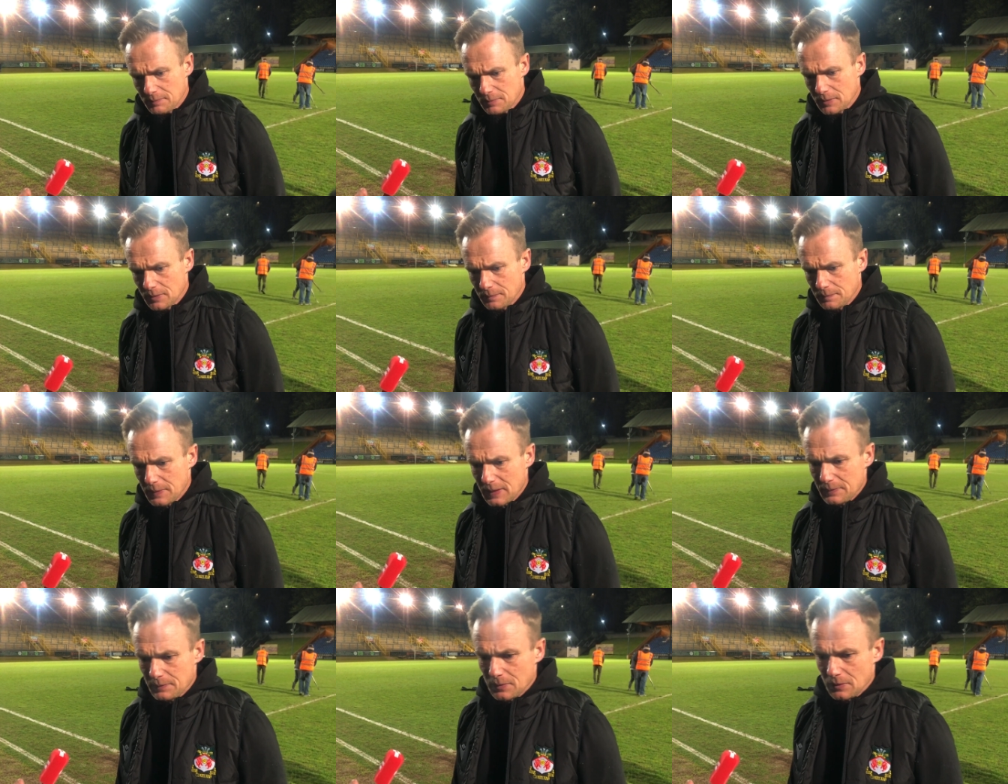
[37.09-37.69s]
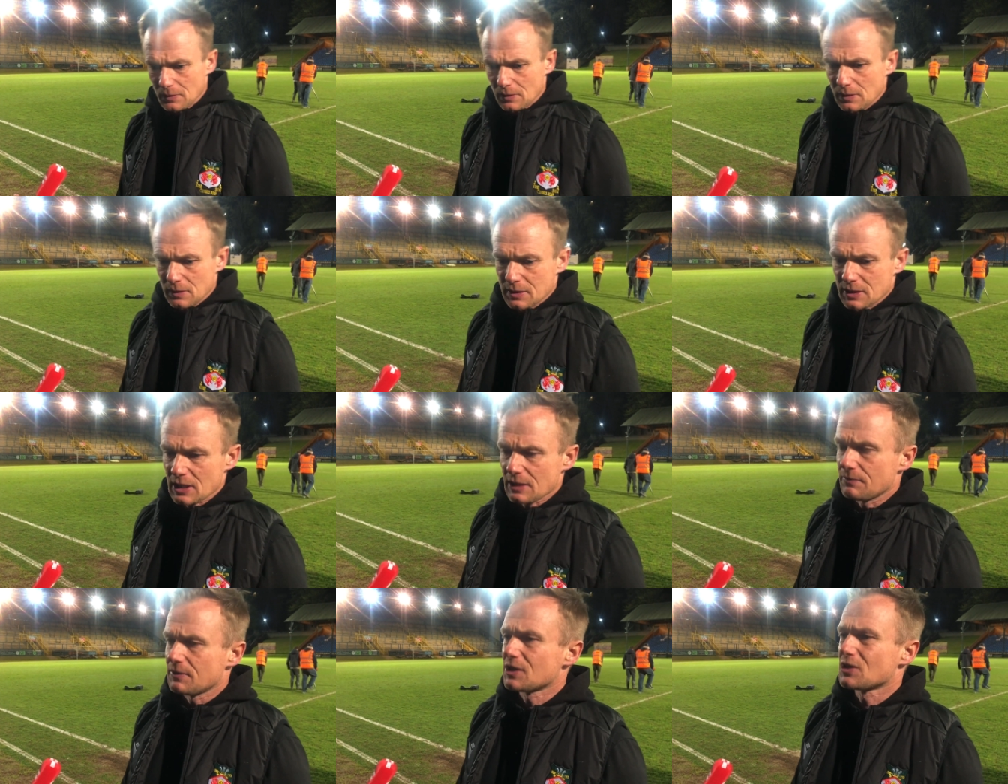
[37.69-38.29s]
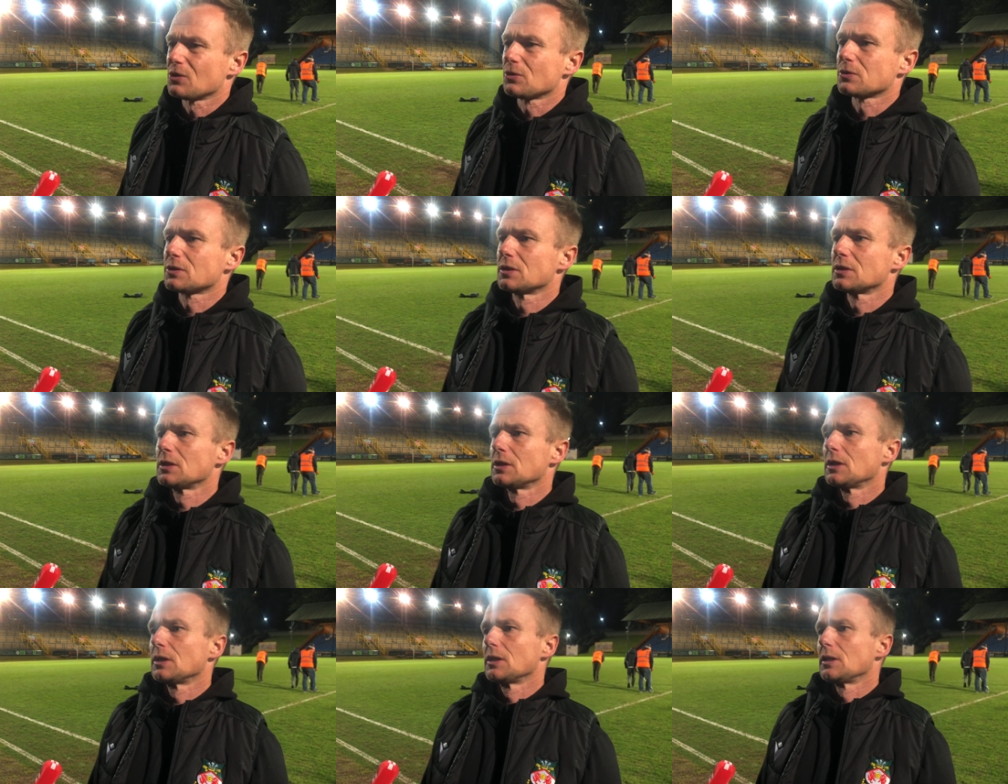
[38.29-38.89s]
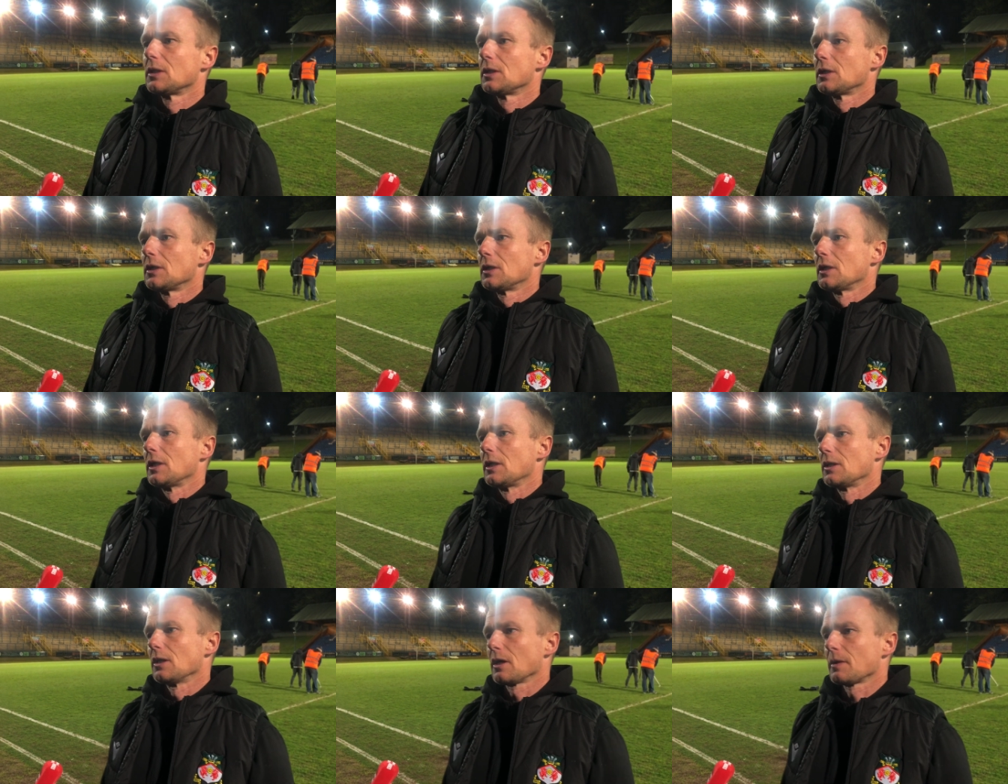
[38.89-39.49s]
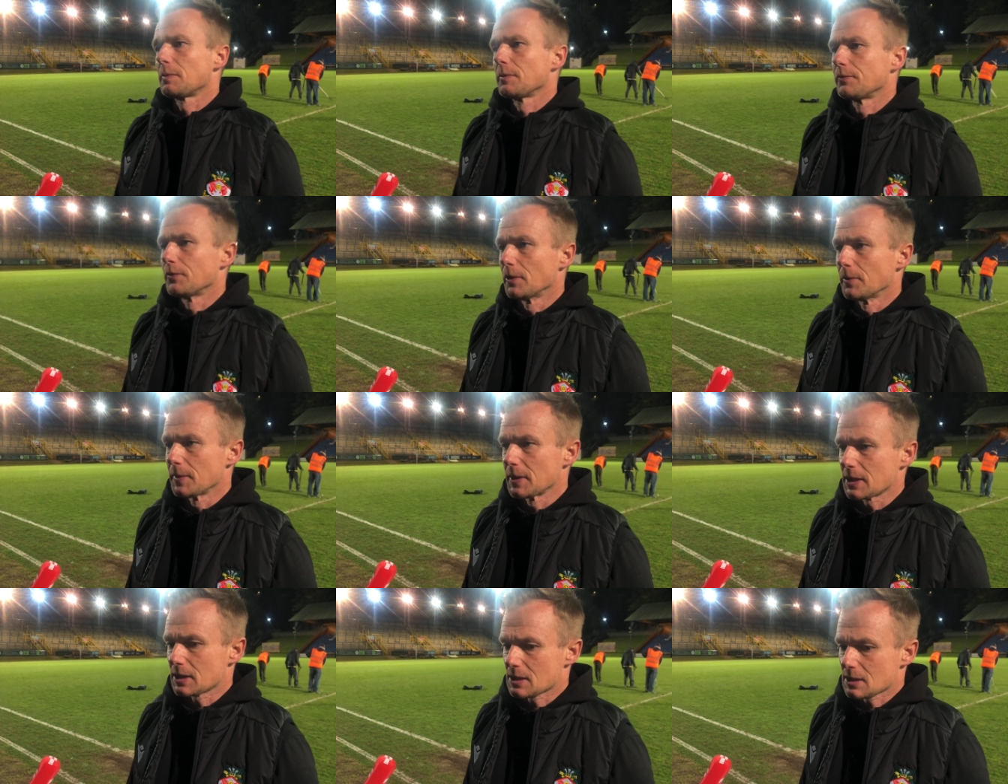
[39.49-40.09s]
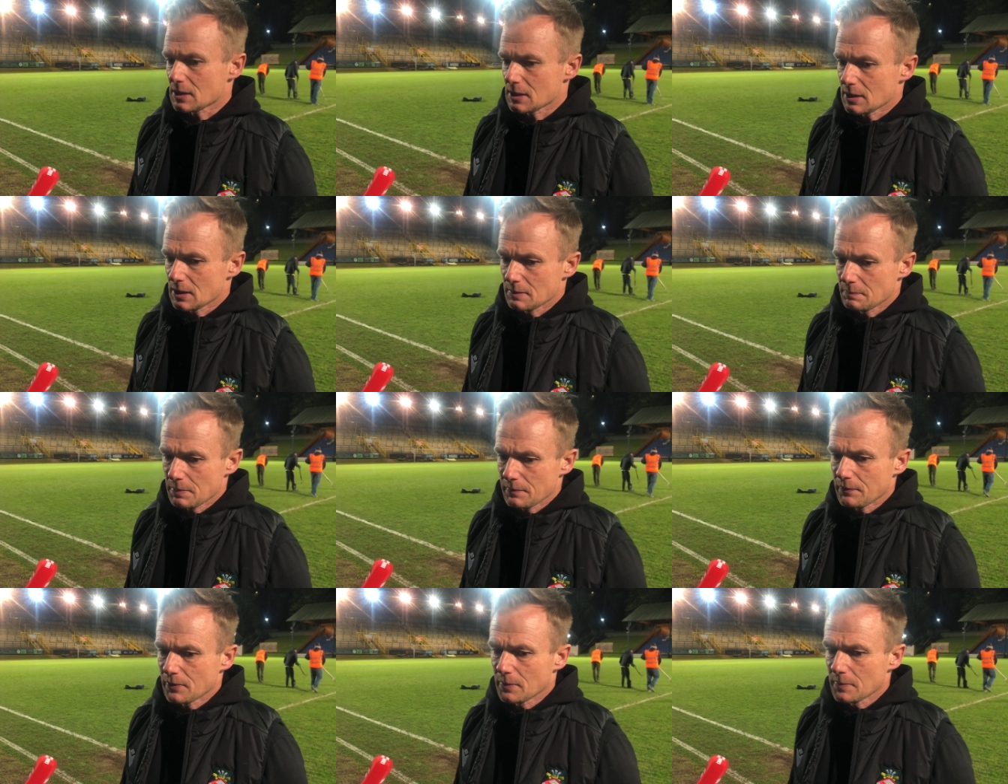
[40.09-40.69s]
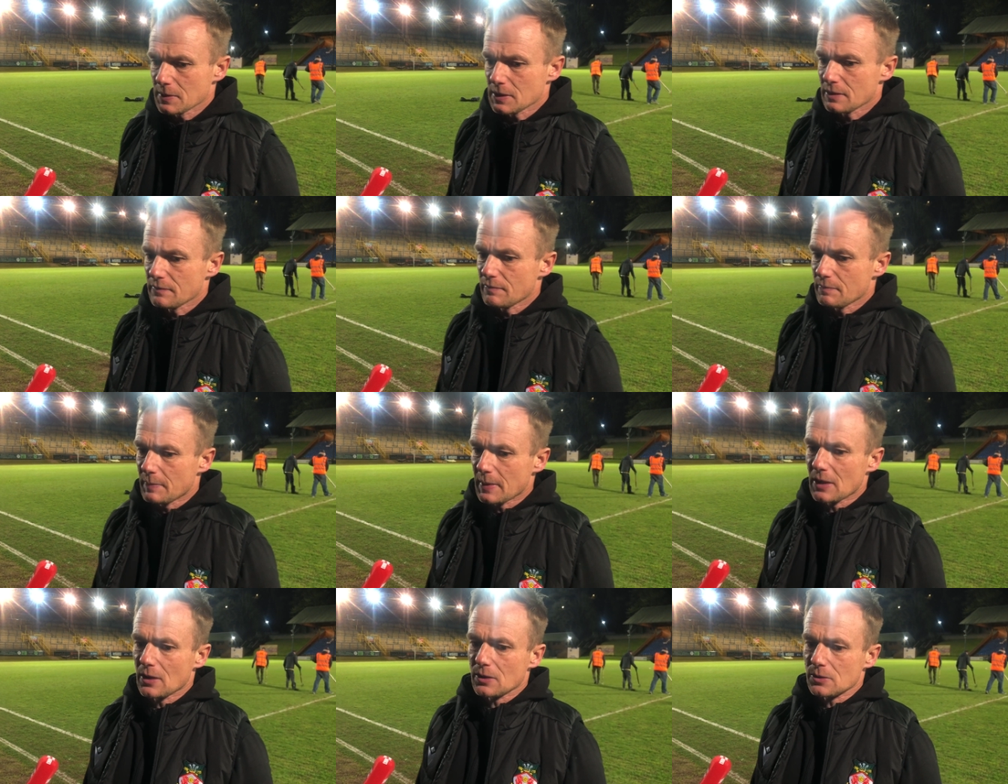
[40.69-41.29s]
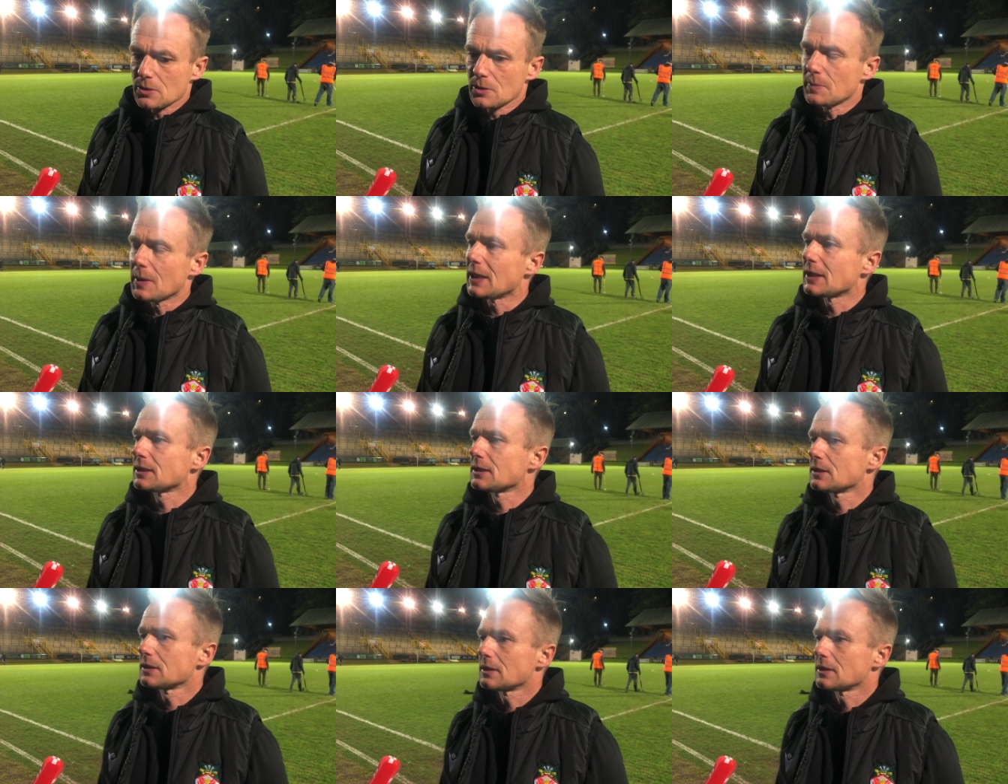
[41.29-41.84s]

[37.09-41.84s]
But people see a result and not the performance. And performance has been not too bad.